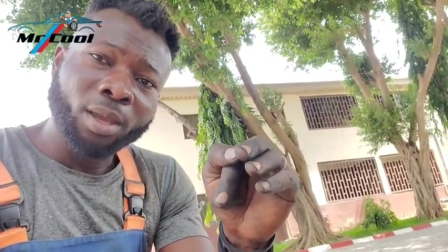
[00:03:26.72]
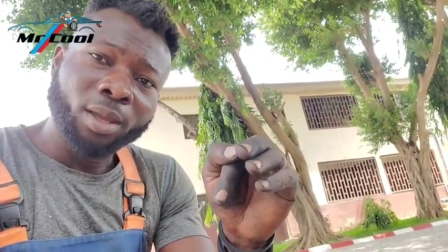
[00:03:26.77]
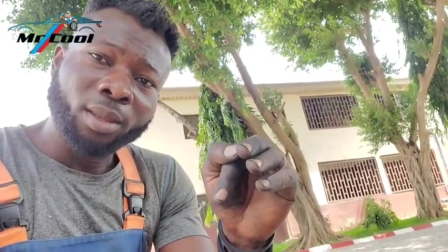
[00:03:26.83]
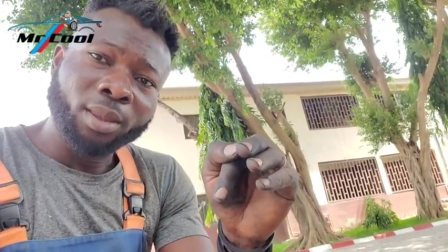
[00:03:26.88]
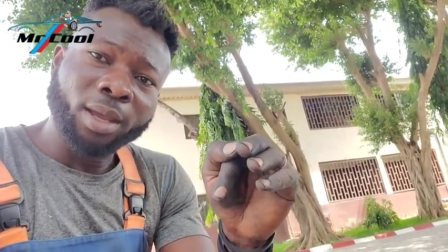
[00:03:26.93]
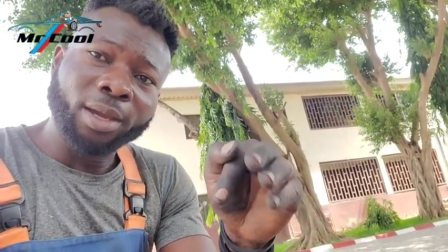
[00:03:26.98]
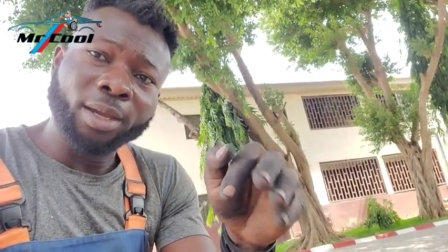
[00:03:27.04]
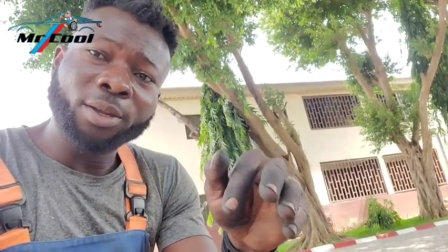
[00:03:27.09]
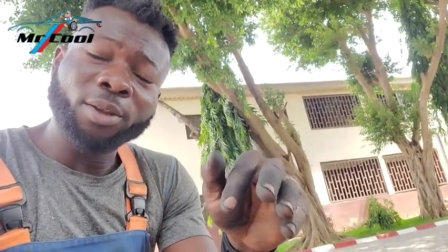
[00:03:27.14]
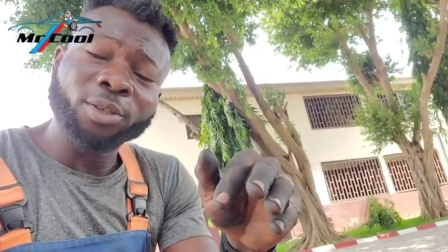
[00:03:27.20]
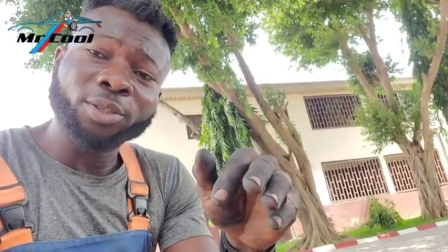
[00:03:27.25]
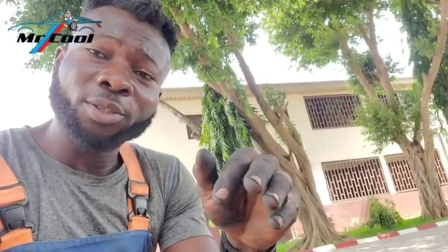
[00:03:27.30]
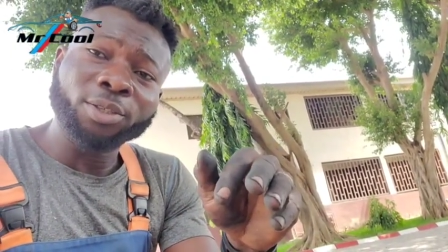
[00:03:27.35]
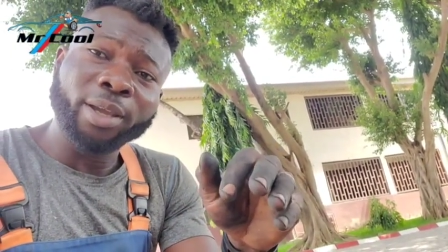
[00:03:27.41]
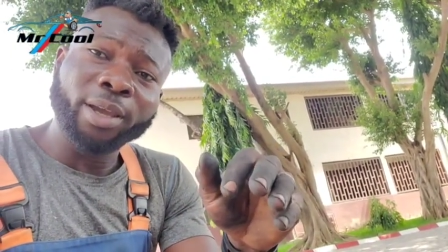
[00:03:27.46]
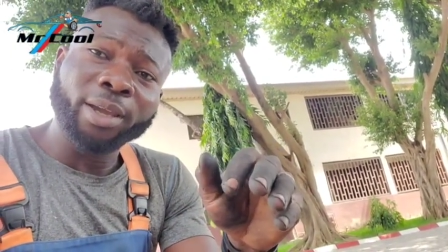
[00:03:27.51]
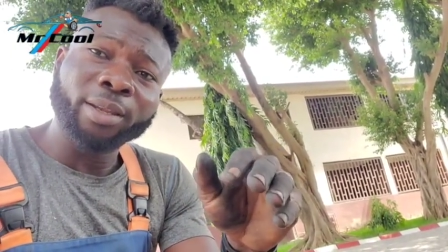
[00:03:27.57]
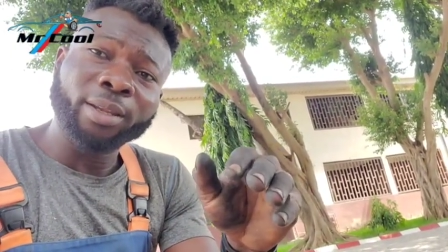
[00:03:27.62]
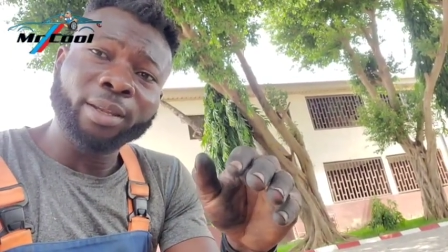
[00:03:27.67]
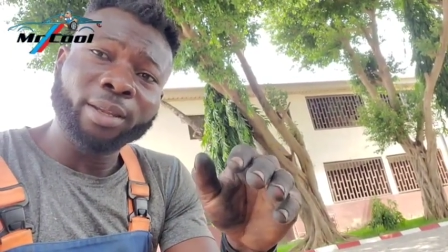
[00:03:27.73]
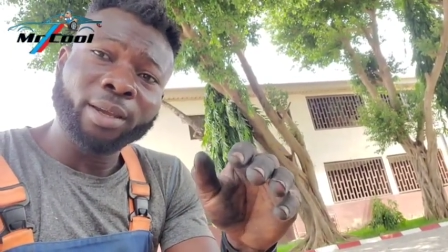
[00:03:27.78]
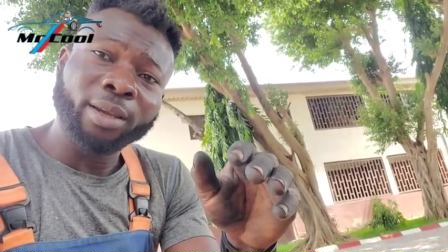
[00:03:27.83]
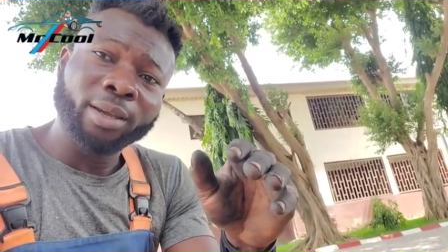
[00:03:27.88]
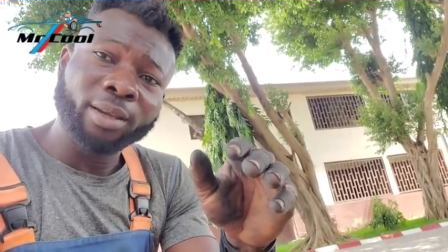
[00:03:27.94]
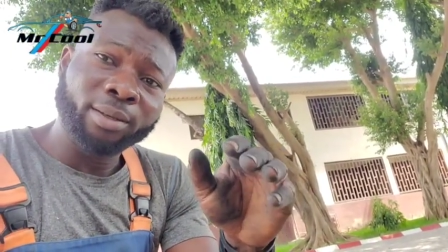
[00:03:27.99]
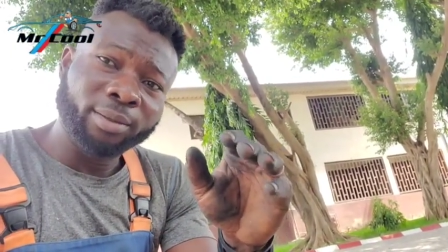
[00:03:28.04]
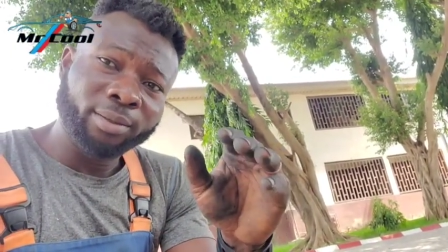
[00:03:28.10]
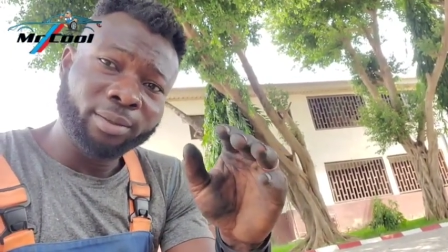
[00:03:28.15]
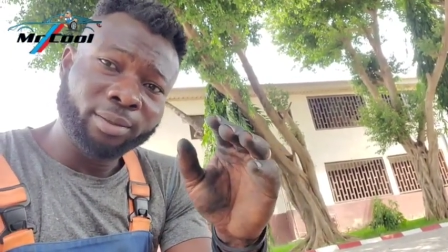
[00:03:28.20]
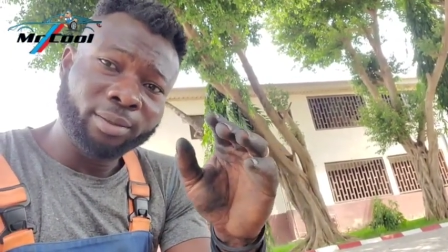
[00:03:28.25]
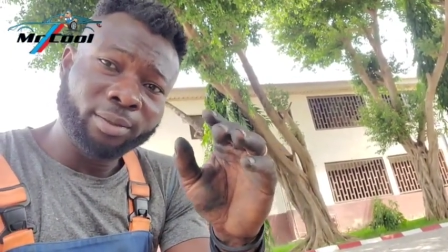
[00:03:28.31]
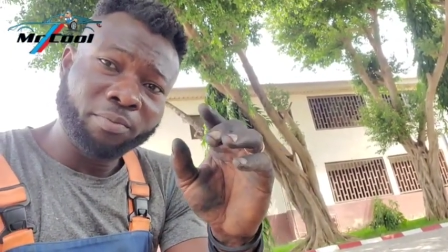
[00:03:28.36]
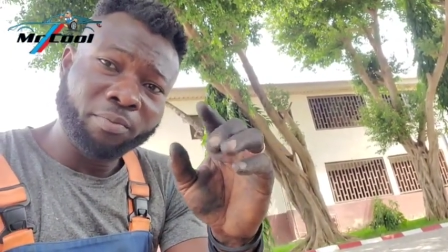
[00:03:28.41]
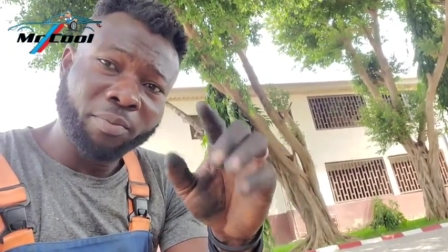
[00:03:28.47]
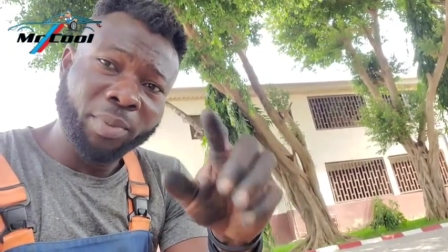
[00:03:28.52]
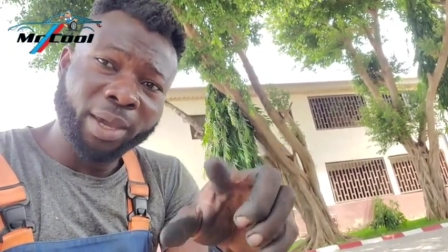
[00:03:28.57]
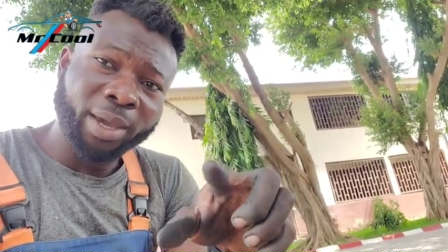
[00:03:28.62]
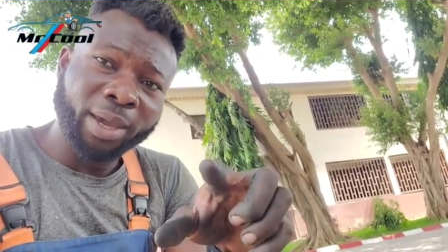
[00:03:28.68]
Now, it doesn't end there.
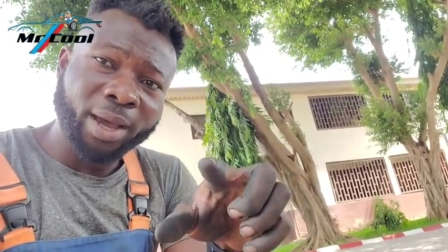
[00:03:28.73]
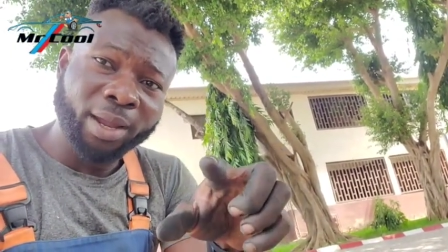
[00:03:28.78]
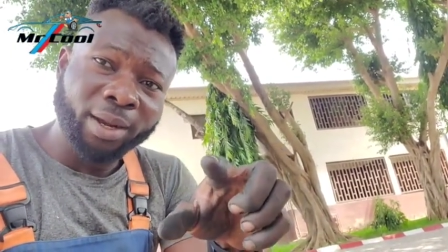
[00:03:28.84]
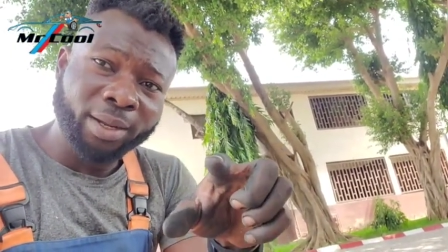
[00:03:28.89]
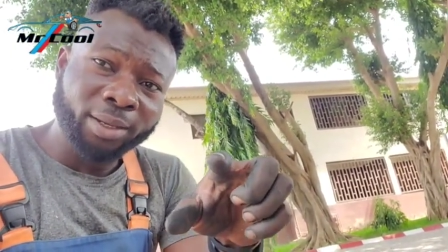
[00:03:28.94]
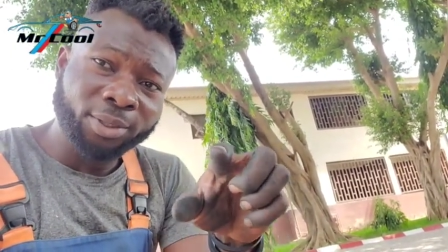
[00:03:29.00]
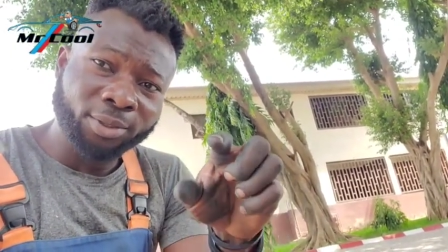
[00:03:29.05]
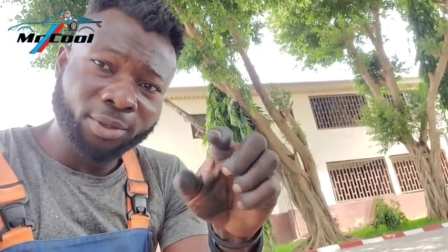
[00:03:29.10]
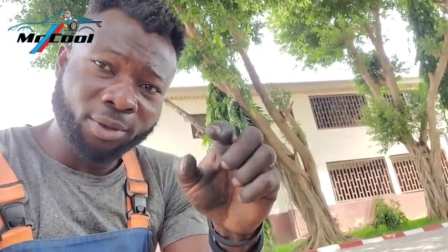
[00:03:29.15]
Mechanics